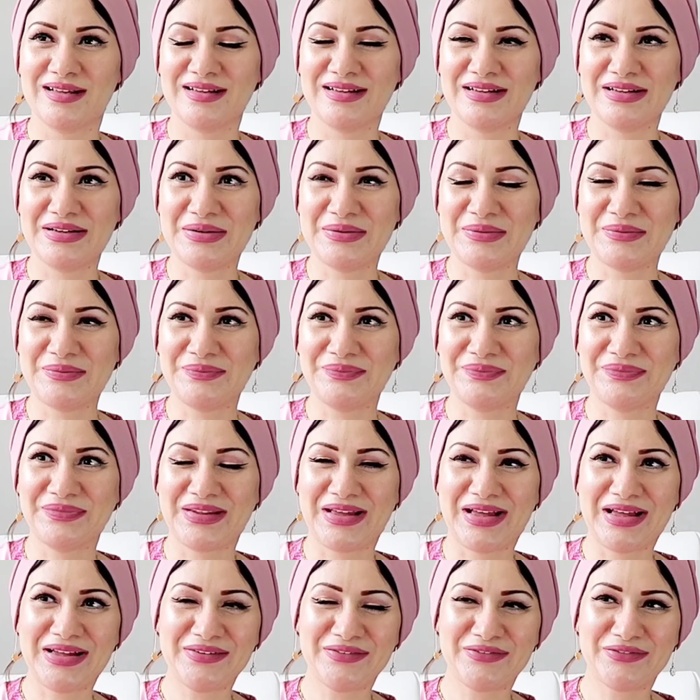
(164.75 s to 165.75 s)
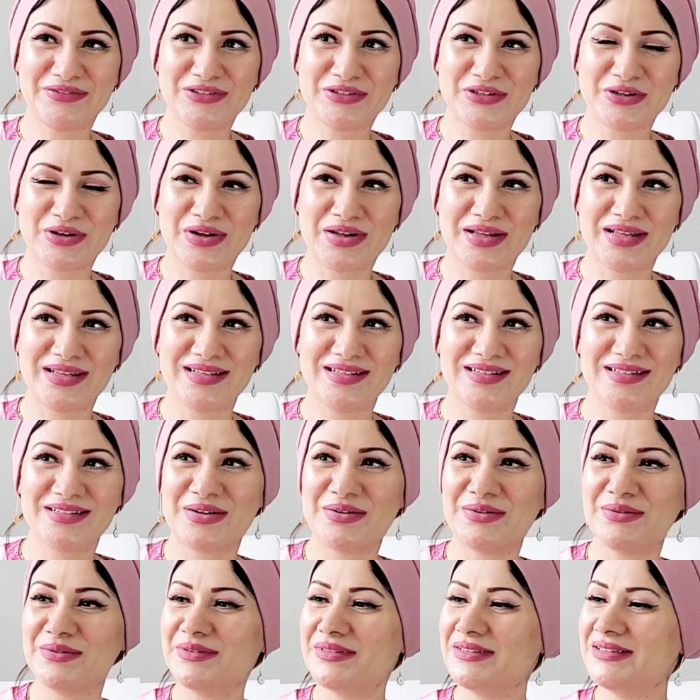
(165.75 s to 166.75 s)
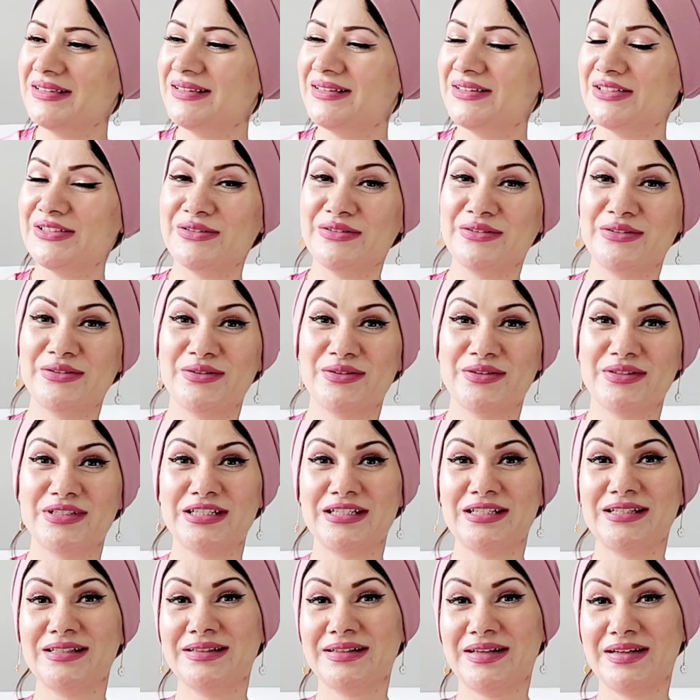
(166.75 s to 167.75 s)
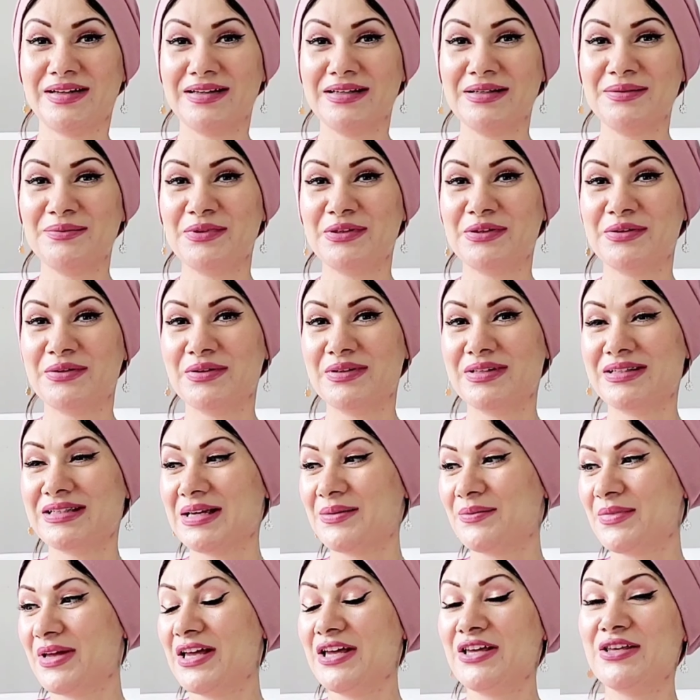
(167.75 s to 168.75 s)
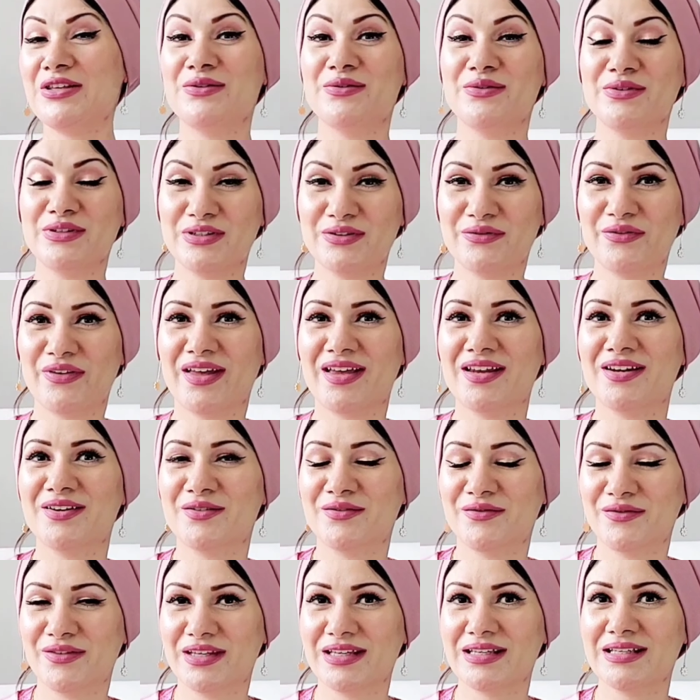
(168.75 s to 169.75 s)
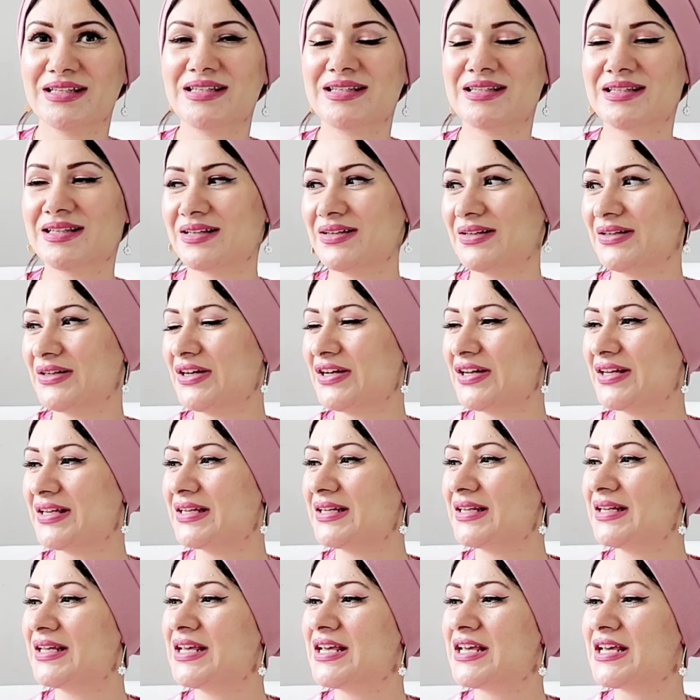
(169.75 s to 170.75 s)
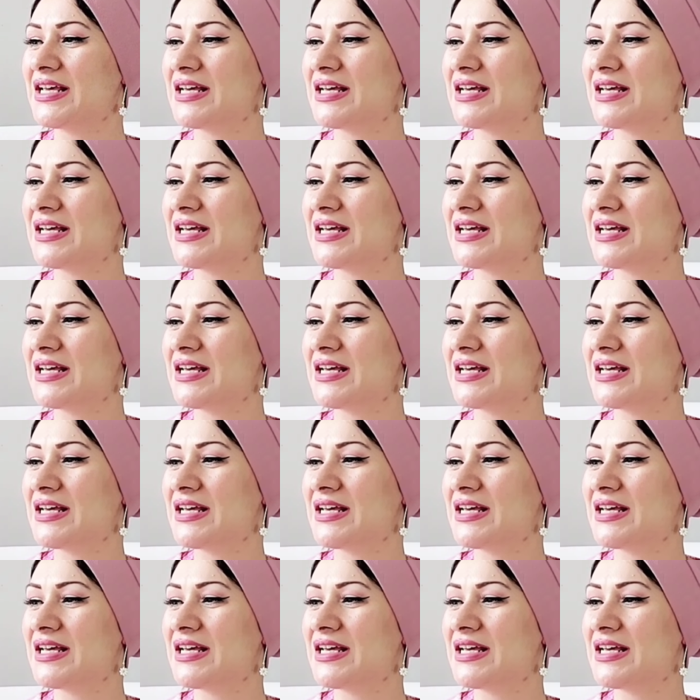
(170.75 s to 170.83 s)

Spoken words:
I've tried all L'Interdit line because I'm a huge fan of this line.